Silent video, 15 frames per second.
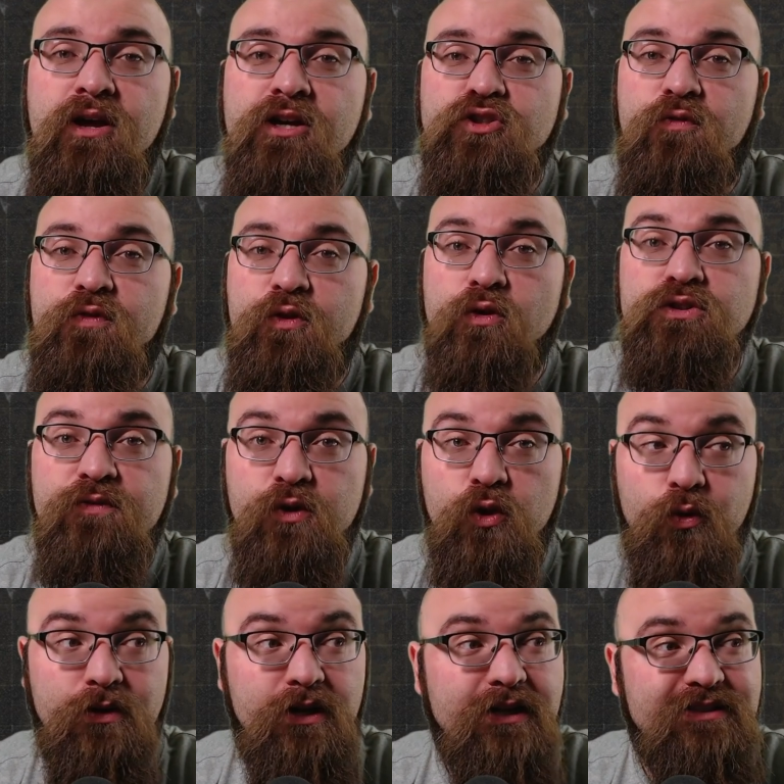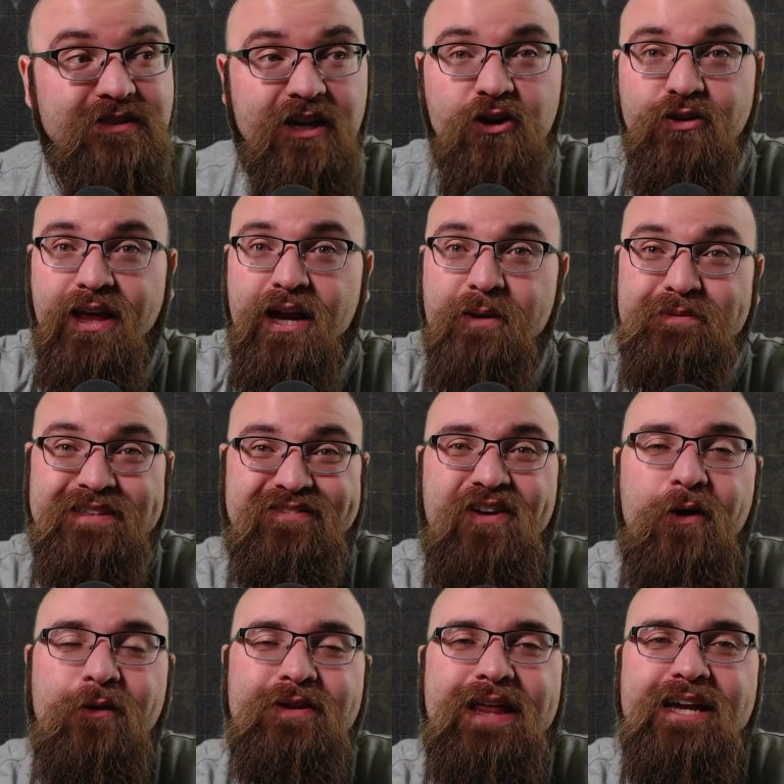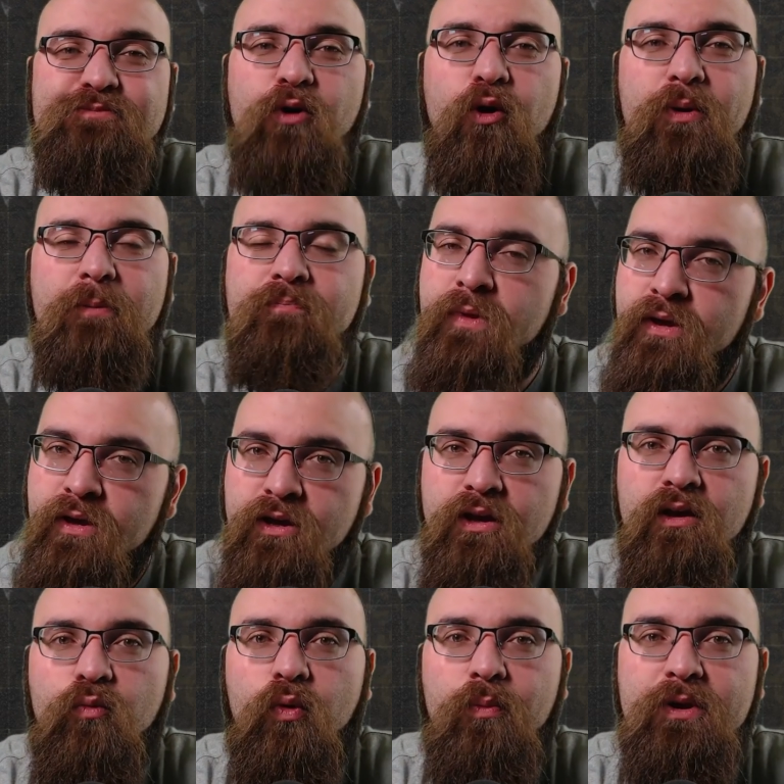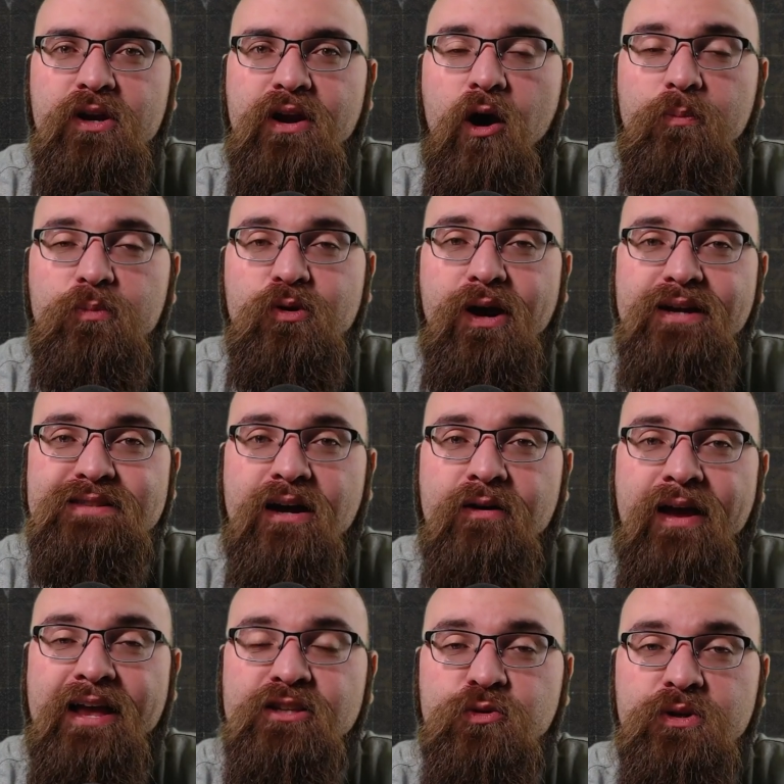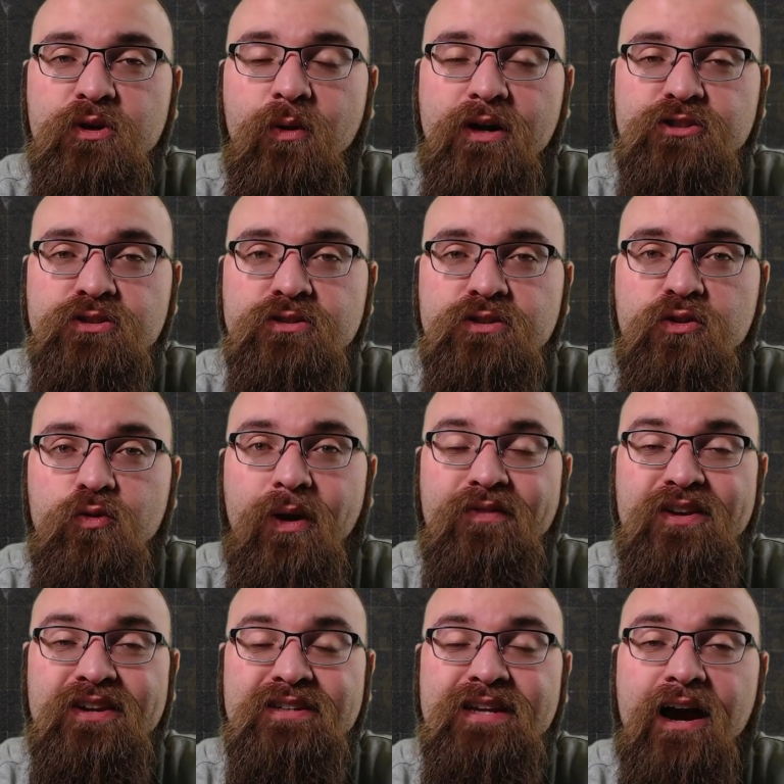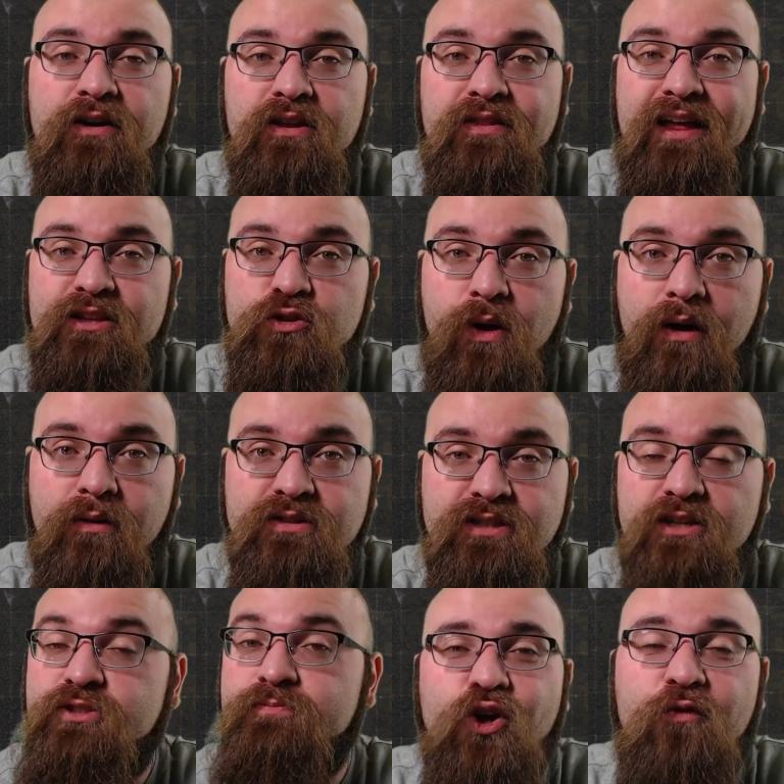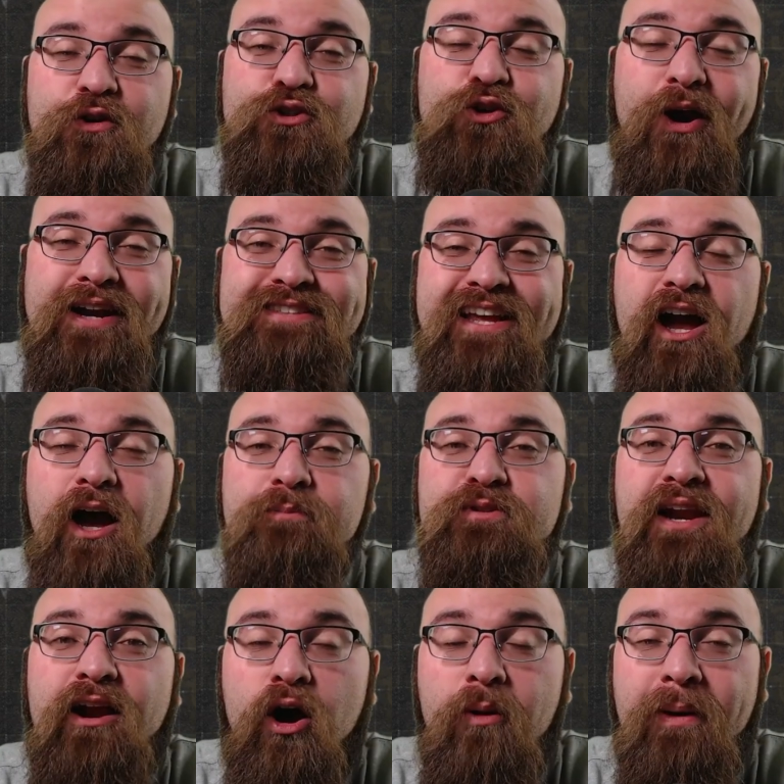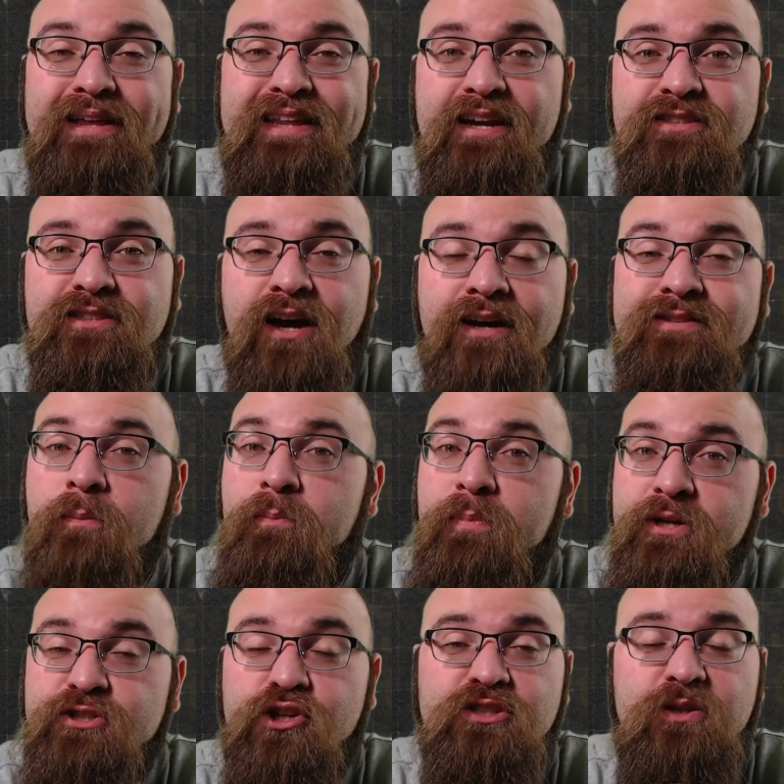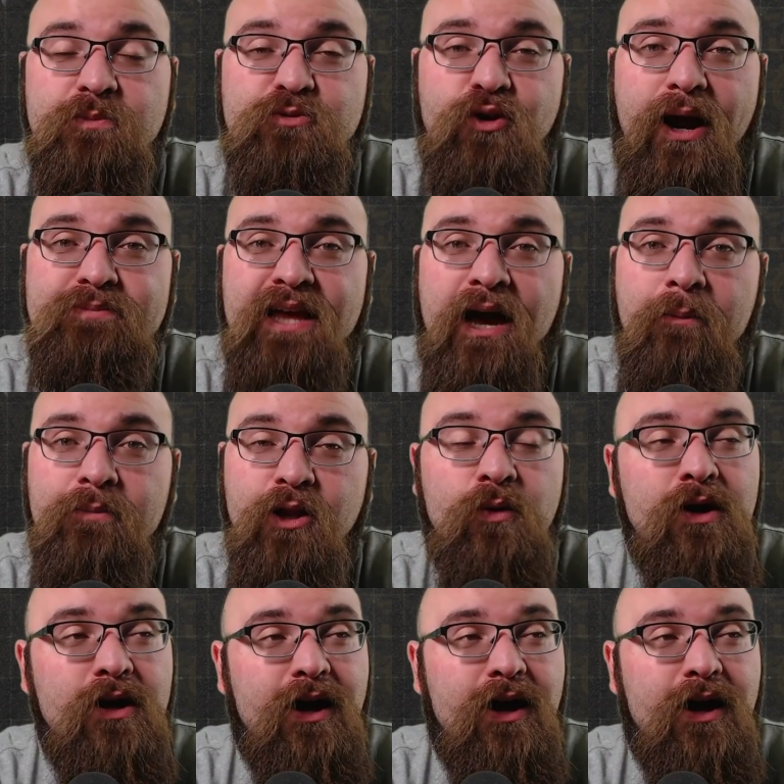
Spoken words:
So for those of you who need to set your lineups at the very last moment, we'll be here to help you guys out answering questions throughout the entirety of that 2-hour session. So if you're trying to stay up to date on my latest content, be sure to subscribe down below.